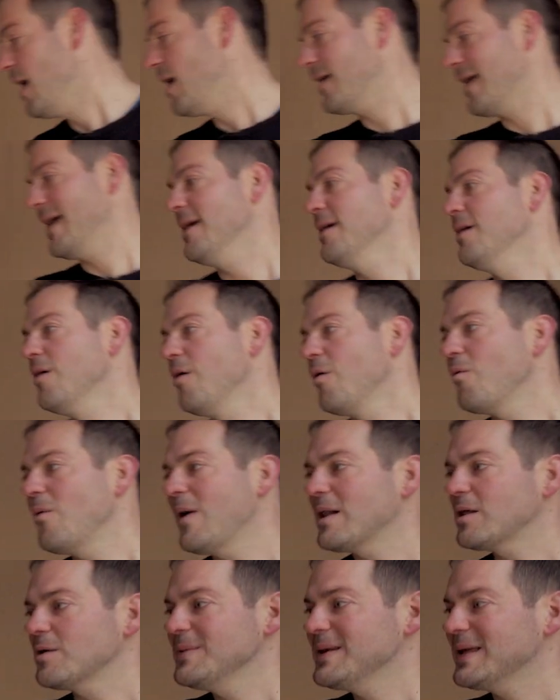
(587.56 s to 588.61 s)
Okay,
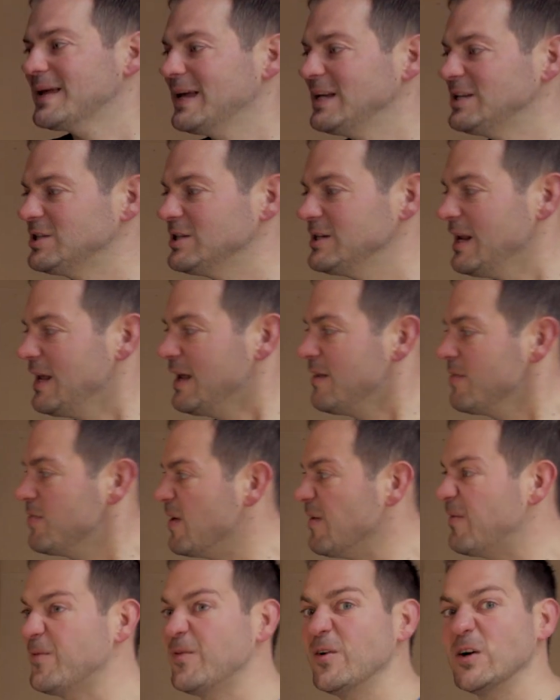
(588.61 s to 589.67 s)
welcome in the kitchen.
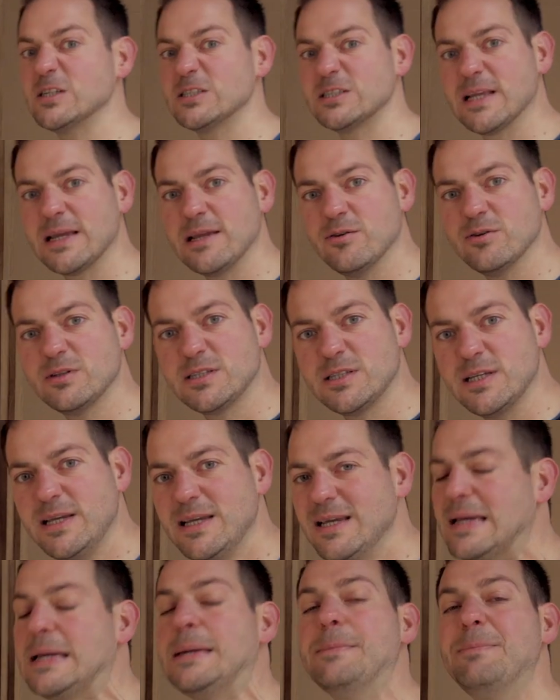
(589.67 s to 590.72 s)
The first thing you
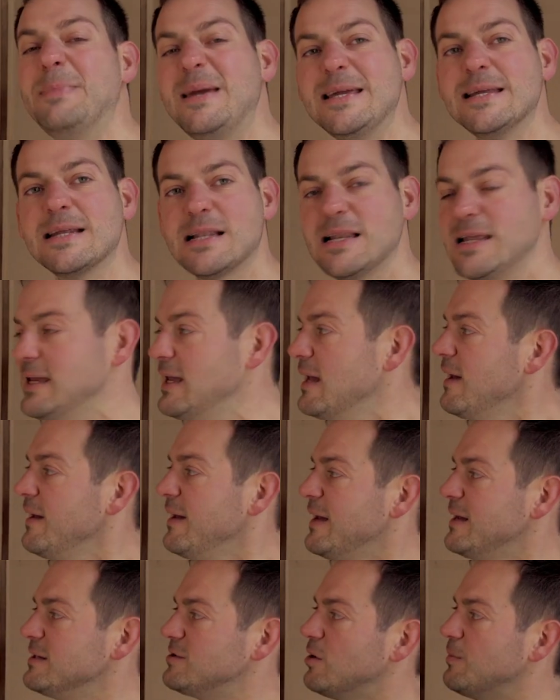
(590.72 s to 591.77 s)
see immediately
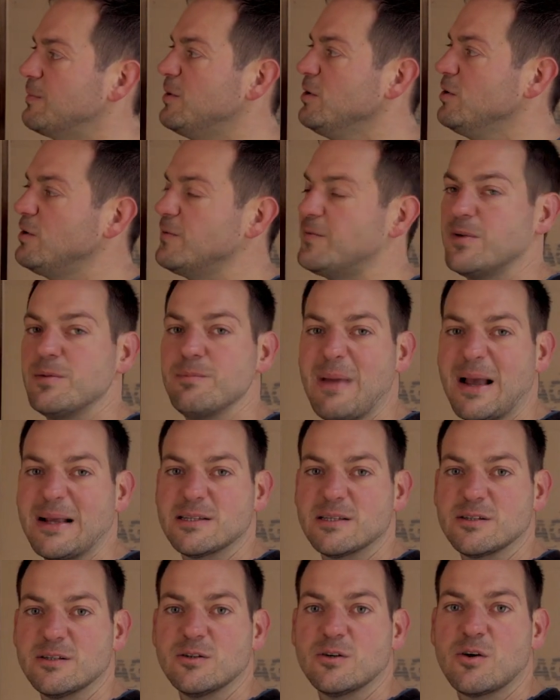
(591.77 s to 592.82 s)
is our beautiful
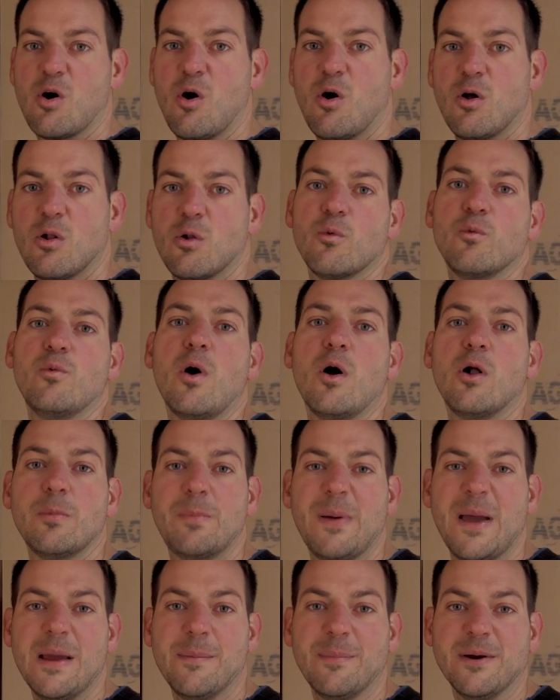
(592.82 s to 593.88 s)
Mexican corn
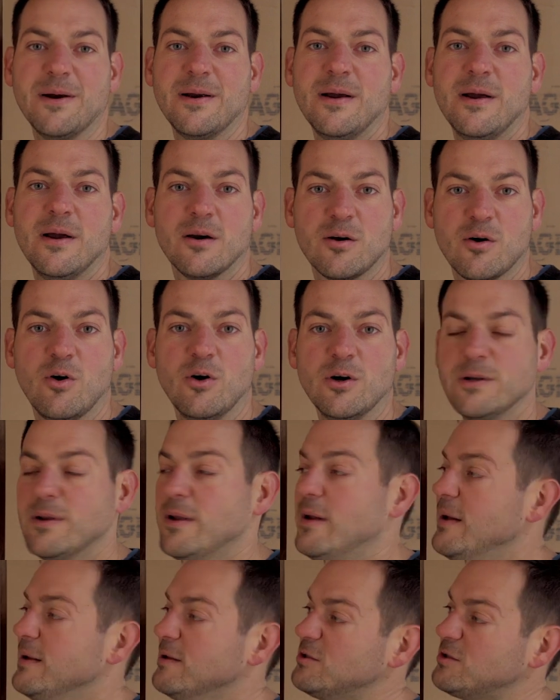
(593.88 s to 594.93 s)
wallpaper corn.
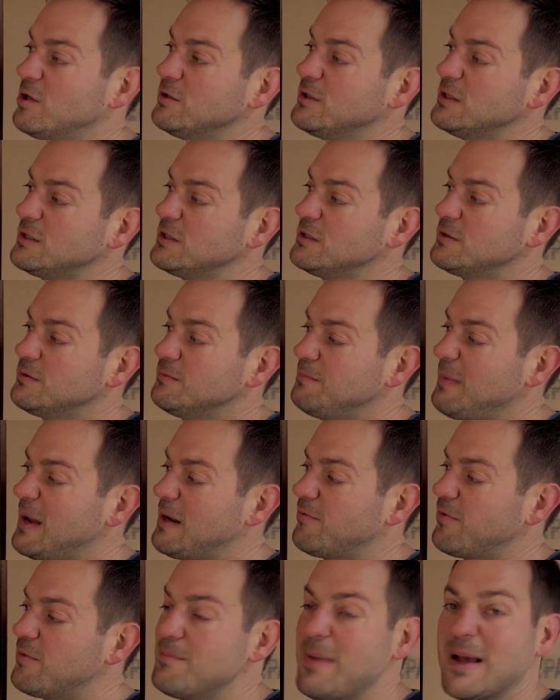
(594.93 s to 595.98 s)
So this is made
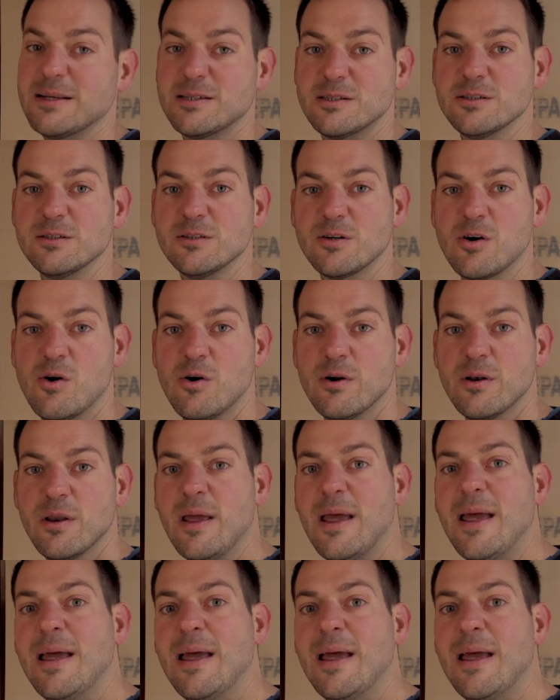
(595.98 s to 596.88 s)
from Mexican corn.